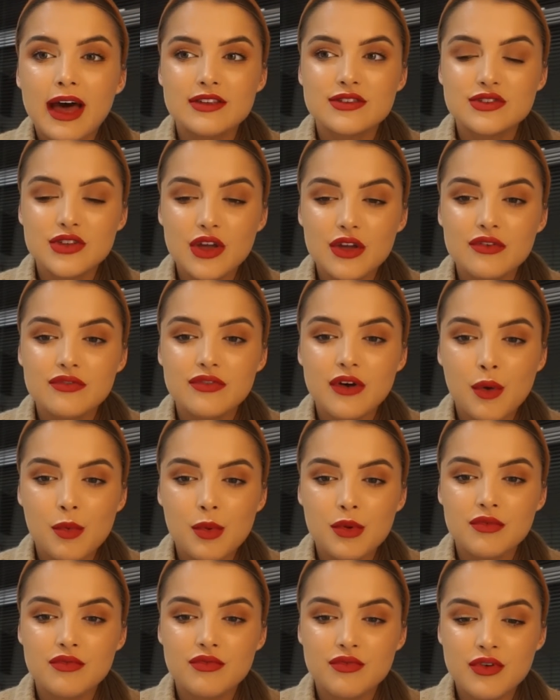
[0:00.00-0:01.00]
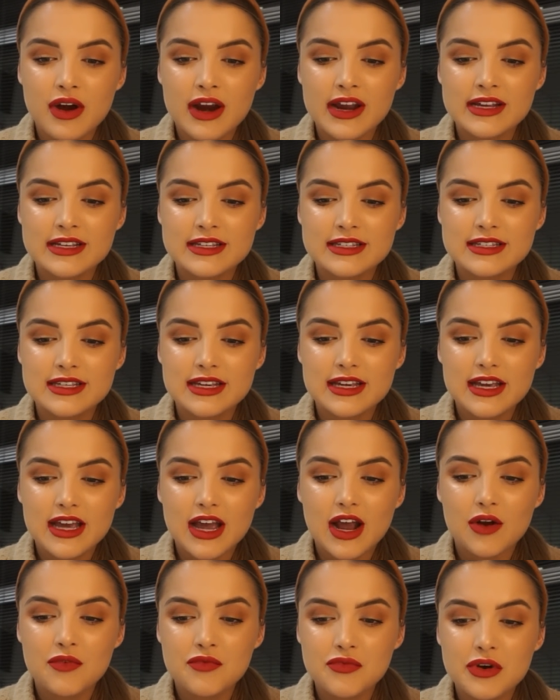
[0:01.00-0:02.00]
So far we've raised
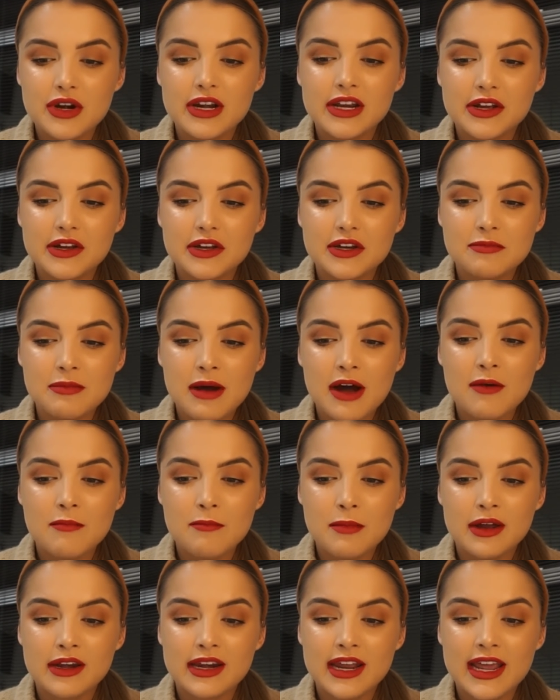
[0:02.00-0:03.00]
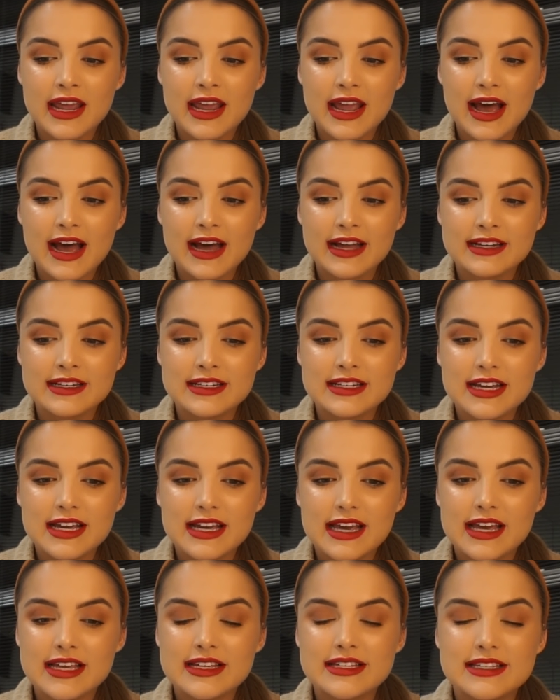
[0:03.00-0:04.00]
a really good amount of money, and
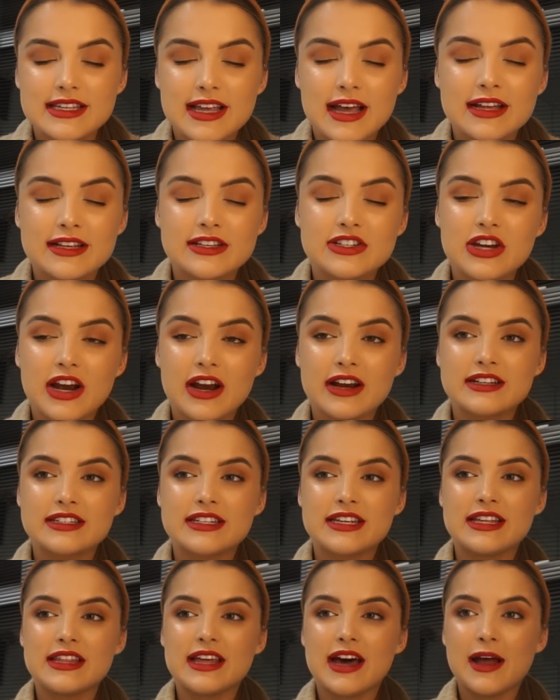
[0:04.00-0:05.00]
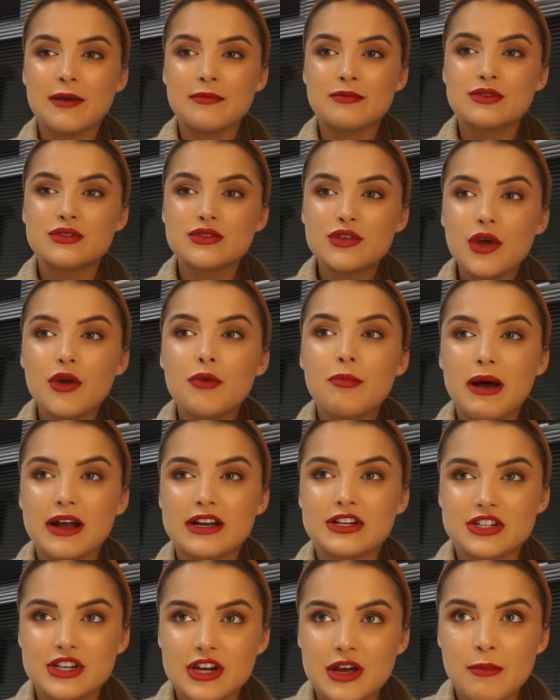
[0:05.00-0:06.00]
it's a charity that I'm so
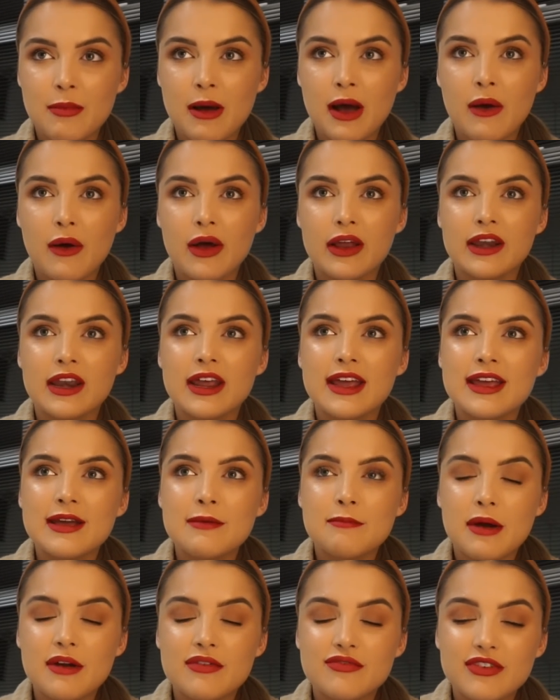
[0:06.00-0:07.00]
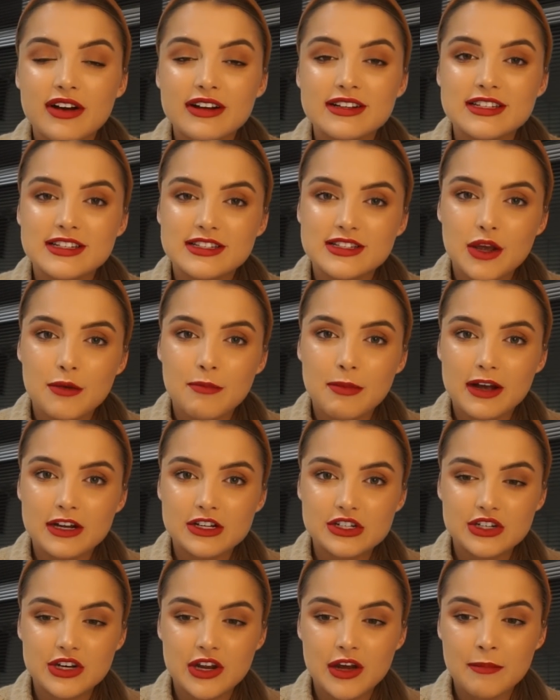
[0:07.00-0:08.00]
passionate about, and my friends are so
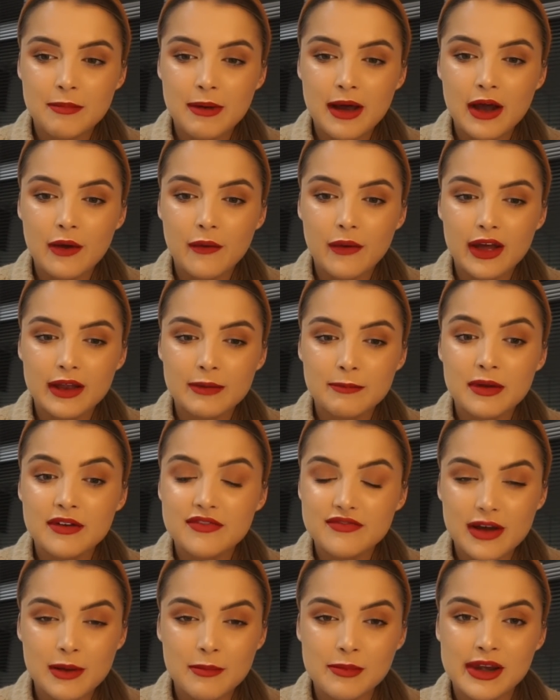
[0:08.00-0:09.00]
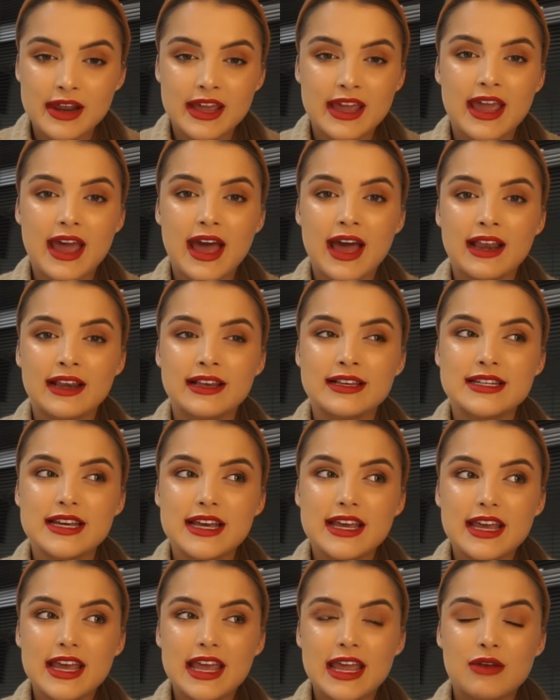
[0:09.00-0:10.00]
passionate about, and my family. And
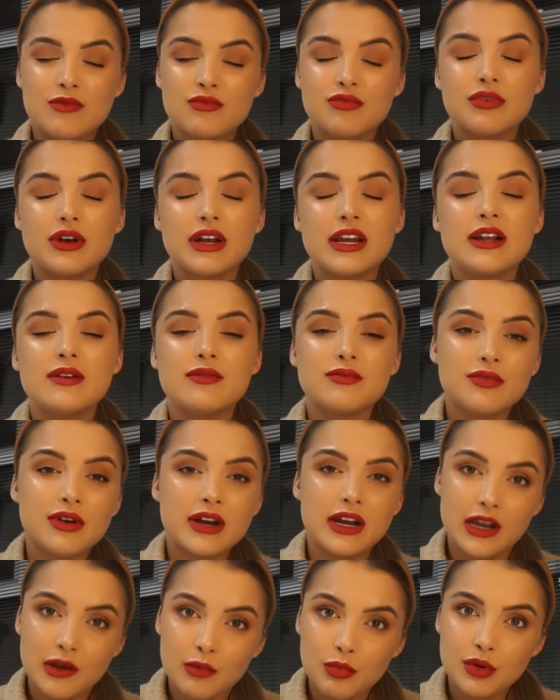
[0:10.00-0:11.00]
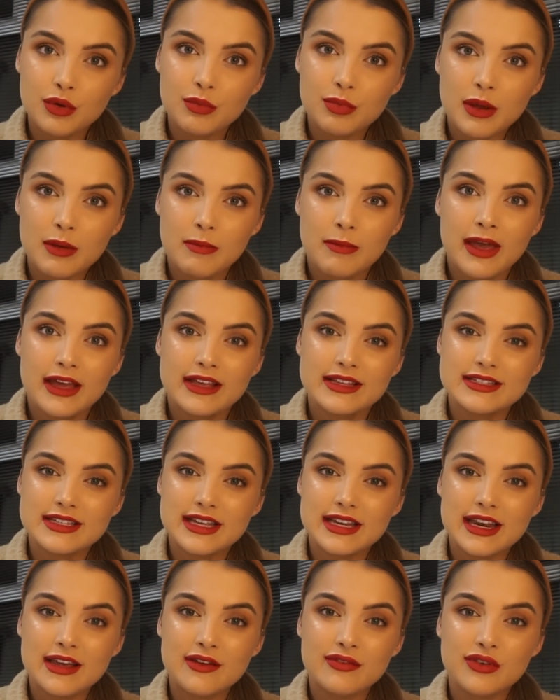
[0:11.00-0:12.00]
it really, really would be
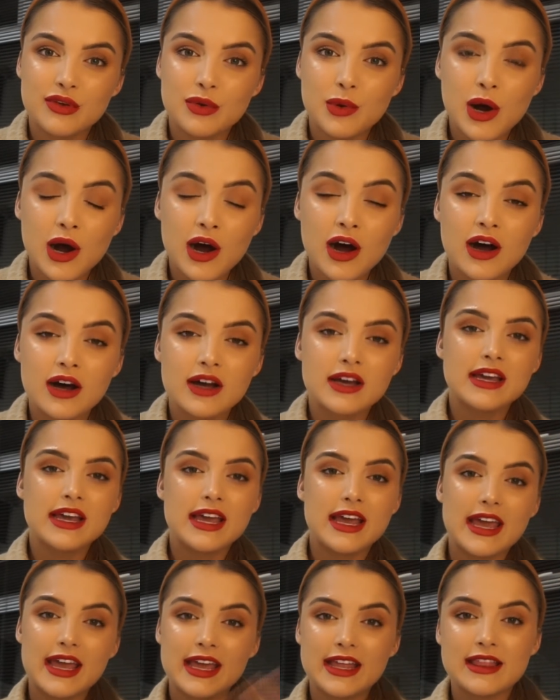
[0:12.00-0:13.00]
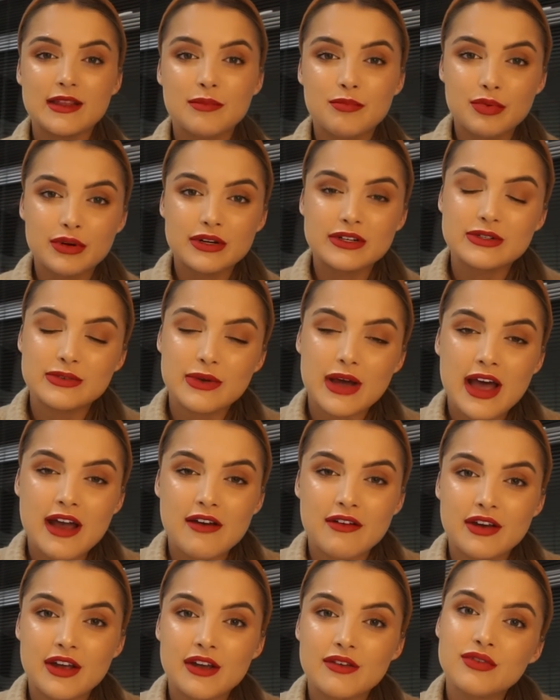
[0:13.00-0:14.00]
amazing if you are in the Bristol
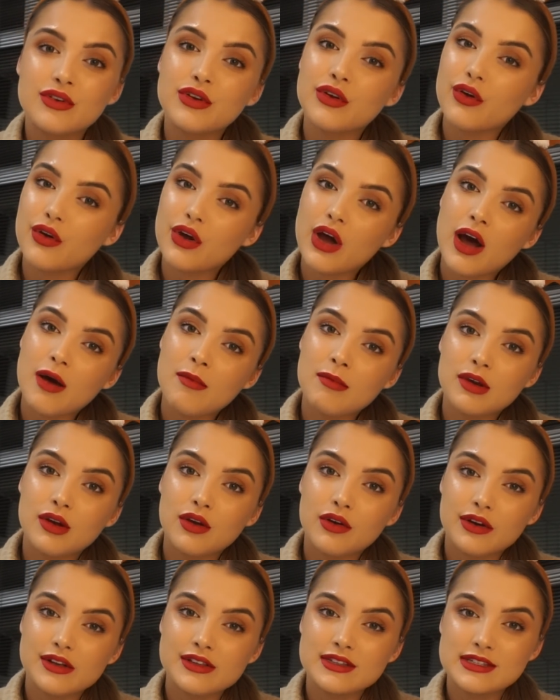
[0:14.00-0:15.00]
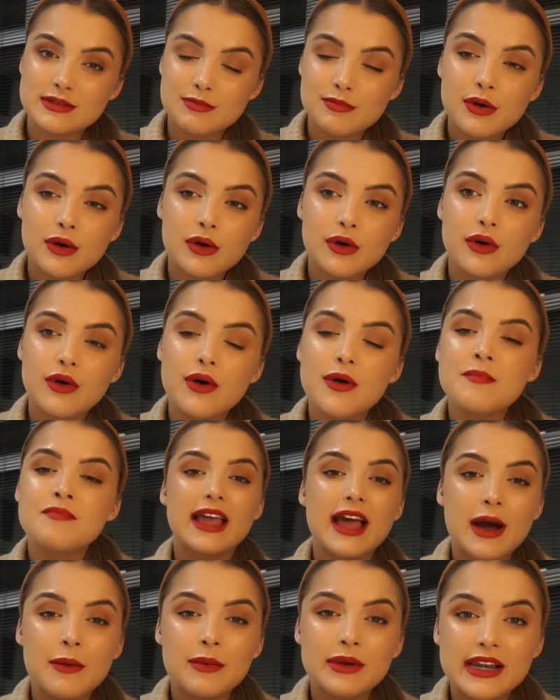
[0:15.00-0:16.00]
area, if you could come along and support.
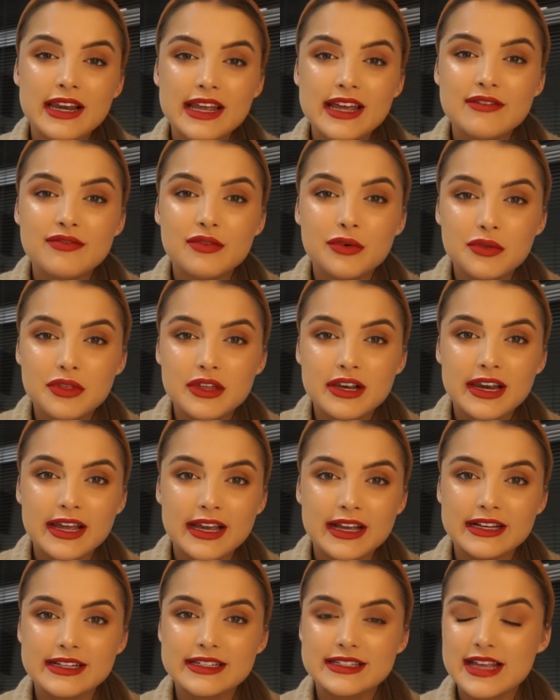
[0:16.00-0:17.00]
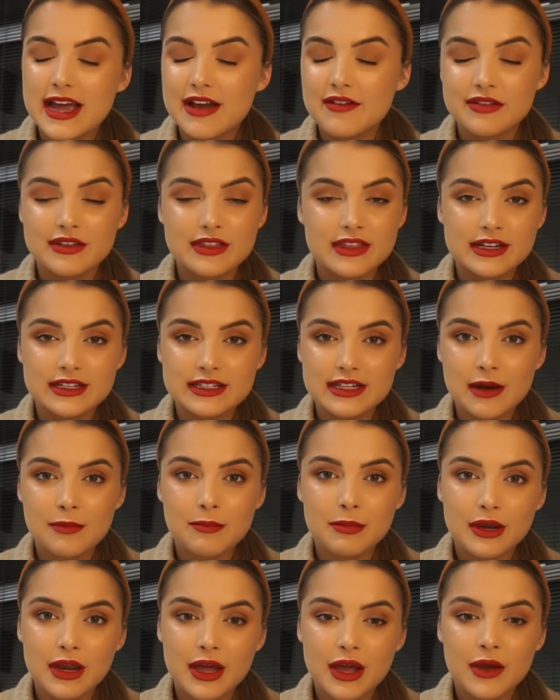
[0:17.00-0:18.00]
I will leave all the links to everything
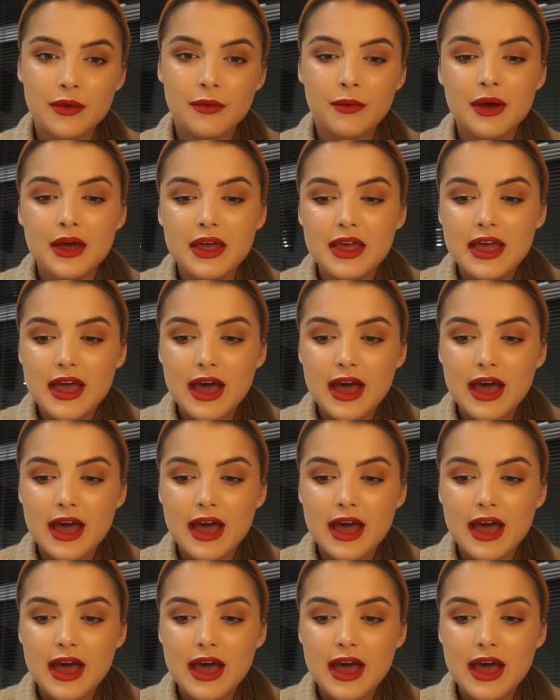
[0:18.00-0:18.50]
down below.